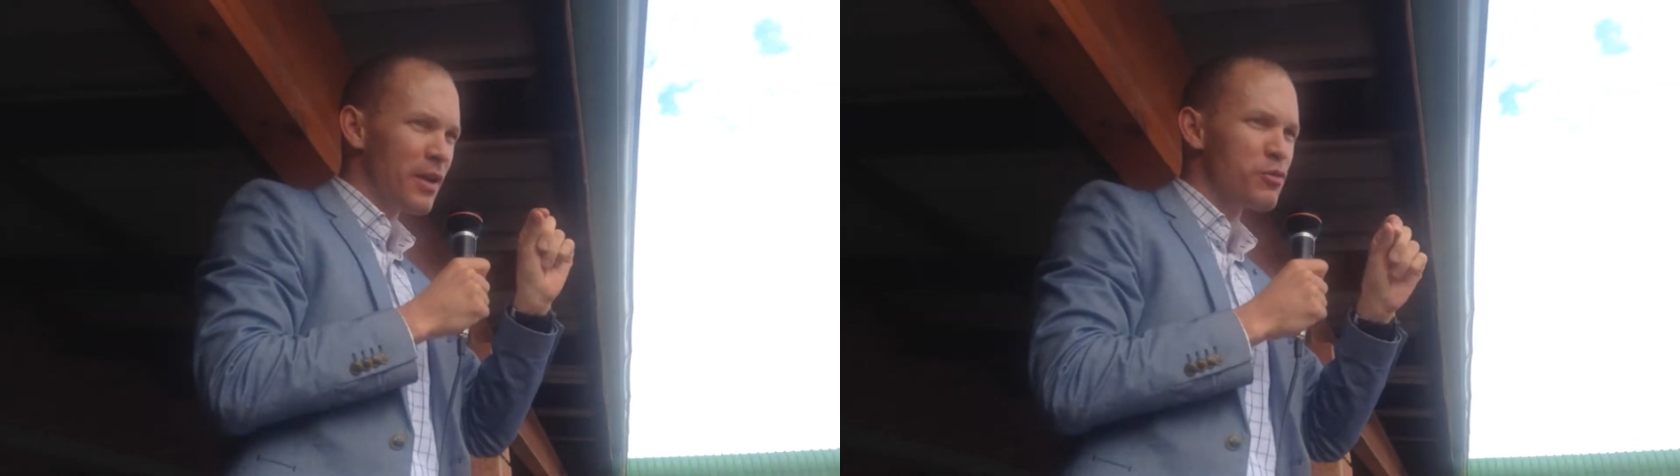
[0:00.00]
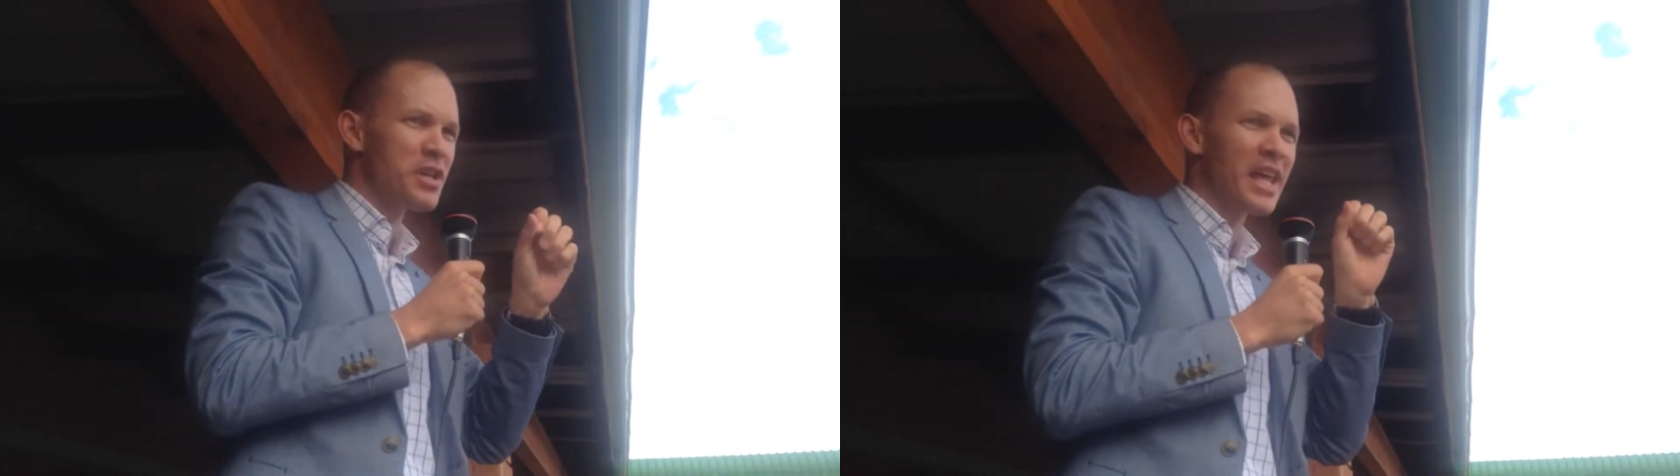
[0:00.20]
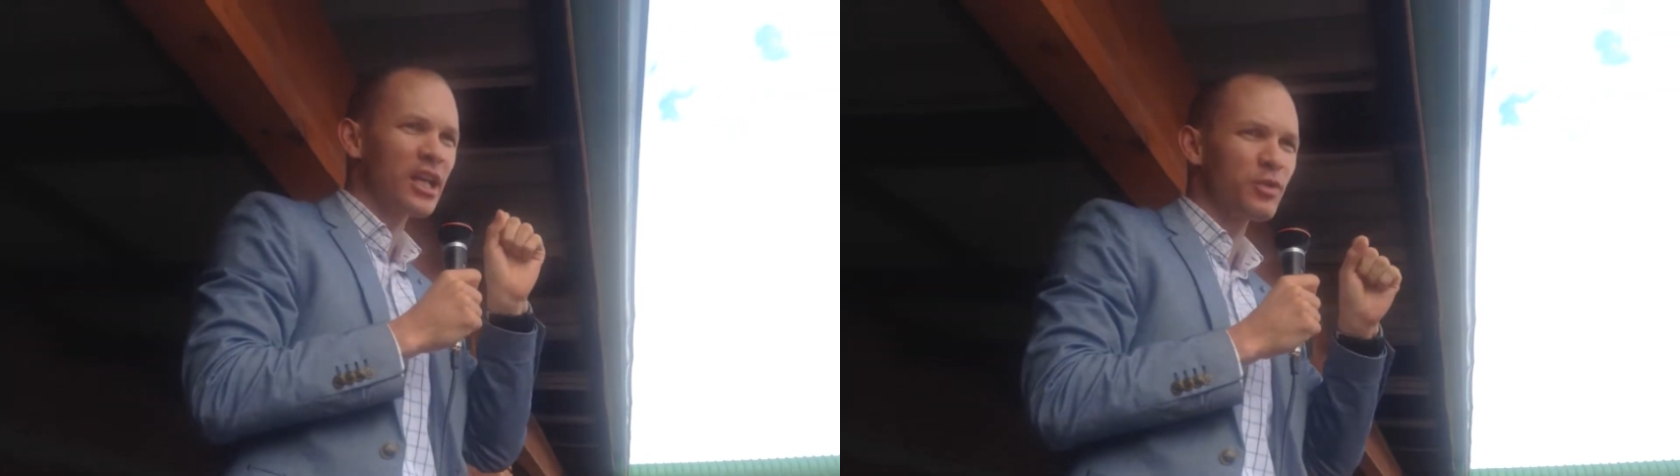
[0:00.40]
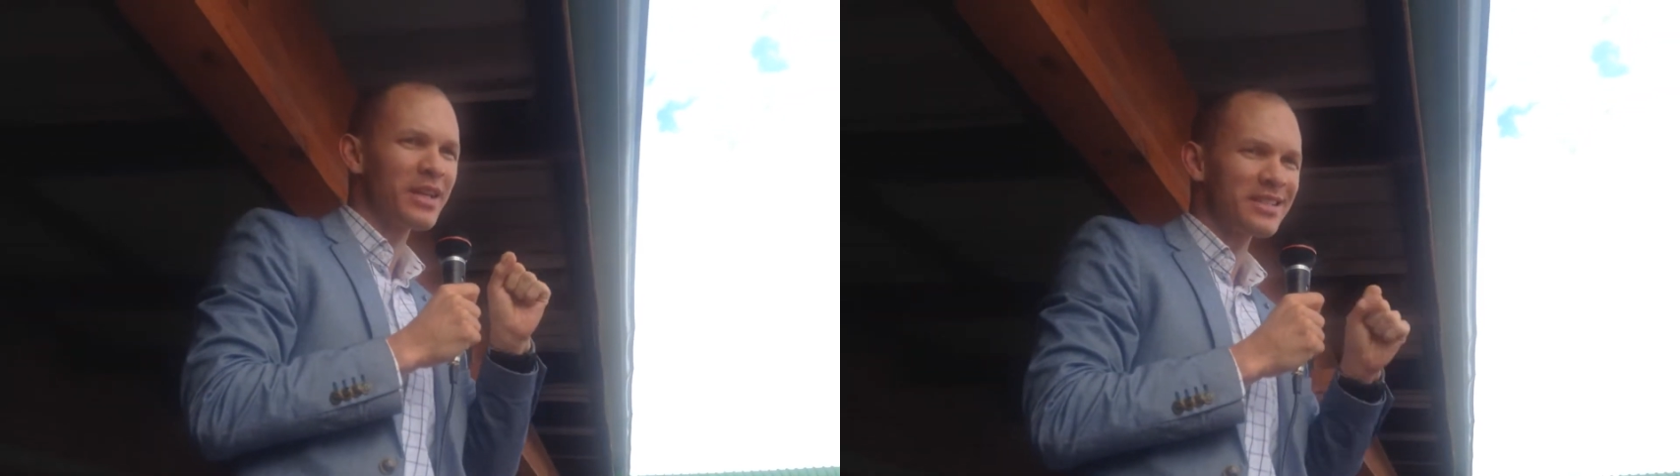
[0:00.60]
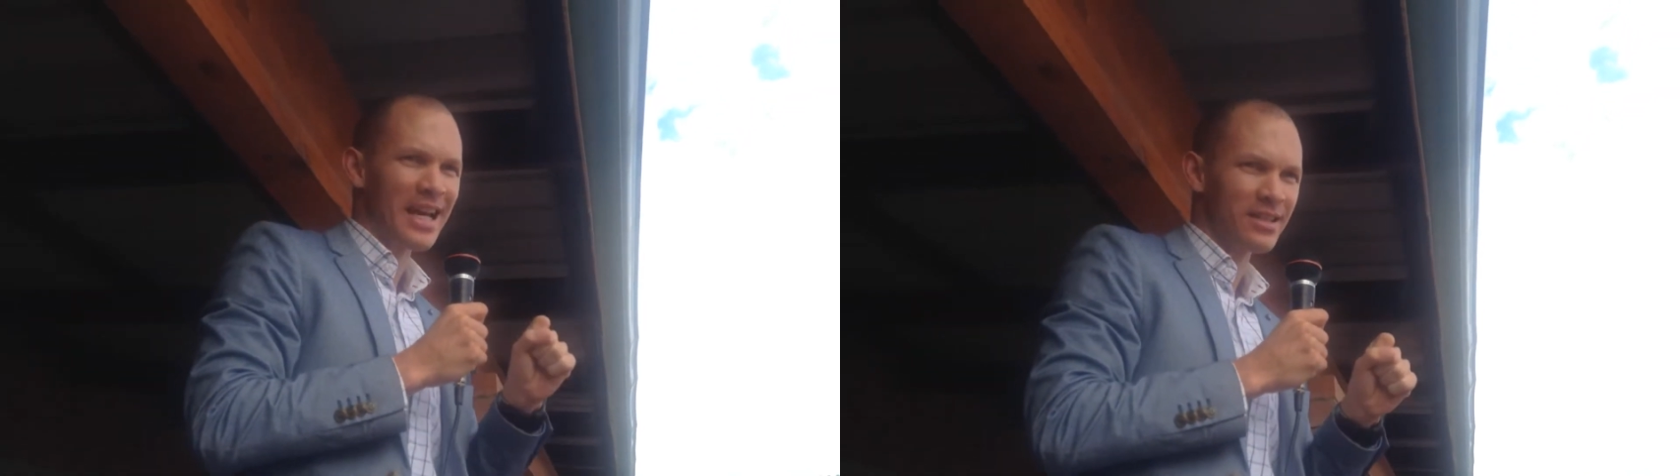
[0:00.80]
February, next
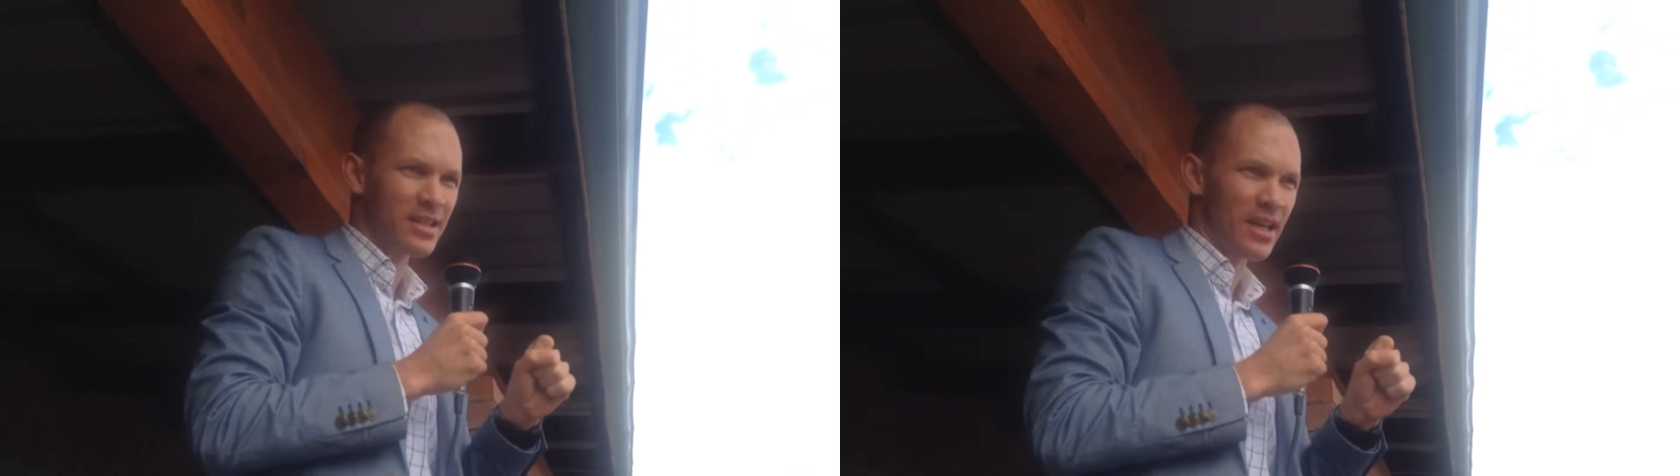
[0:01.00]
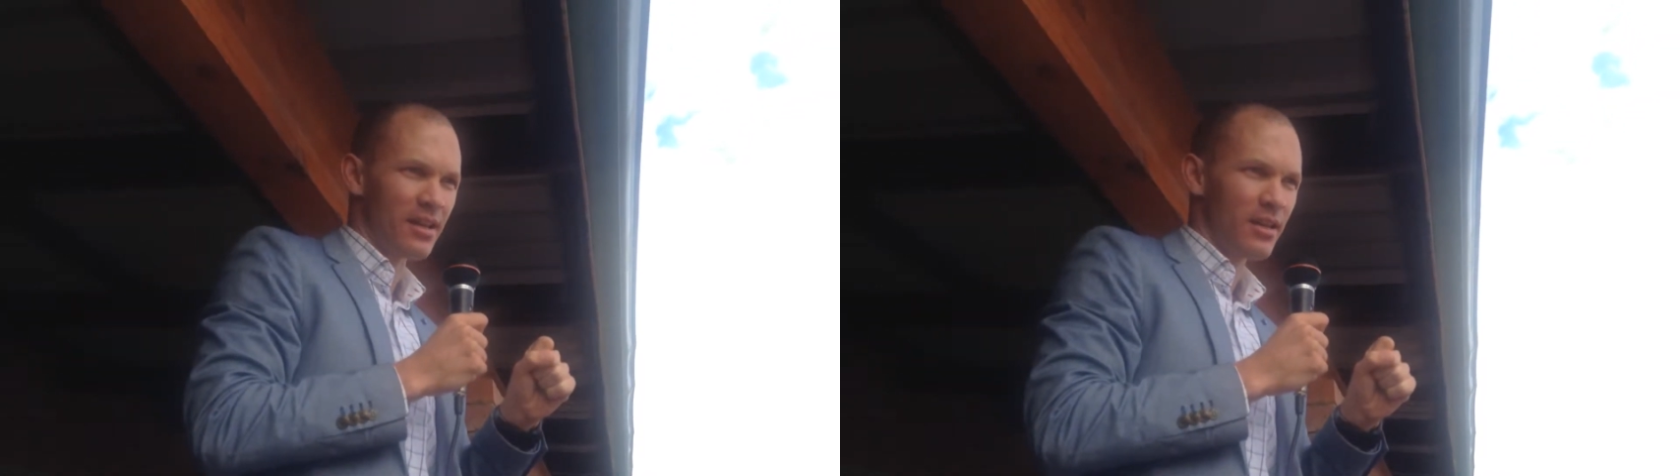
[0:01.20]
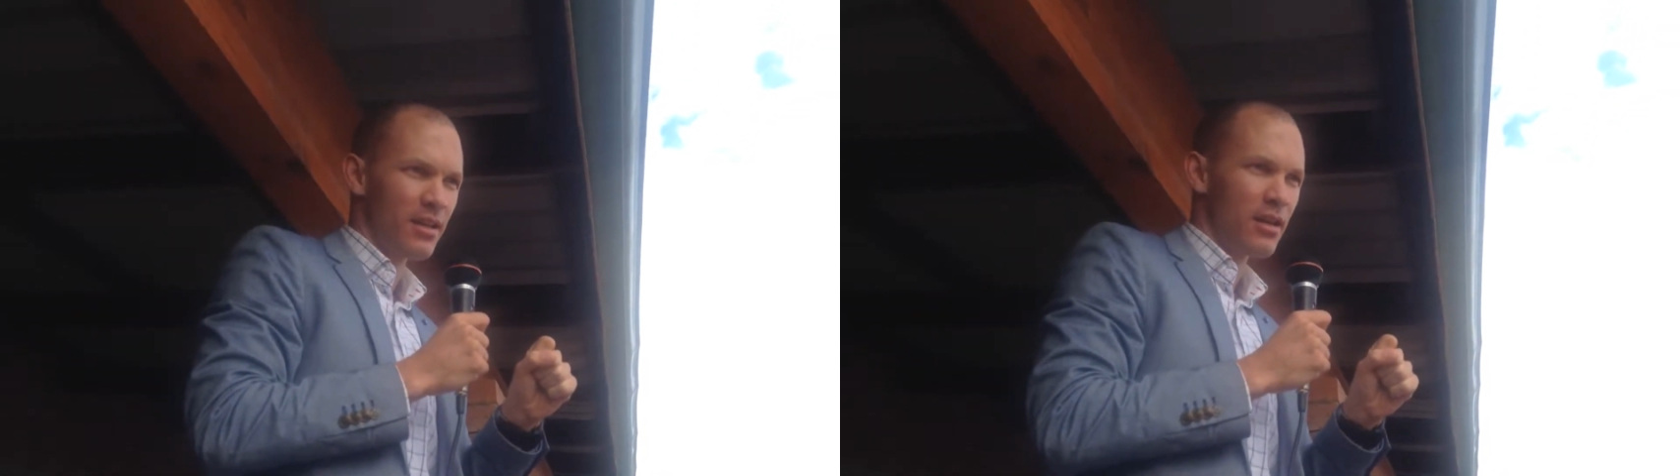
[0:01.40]
week, Saturday,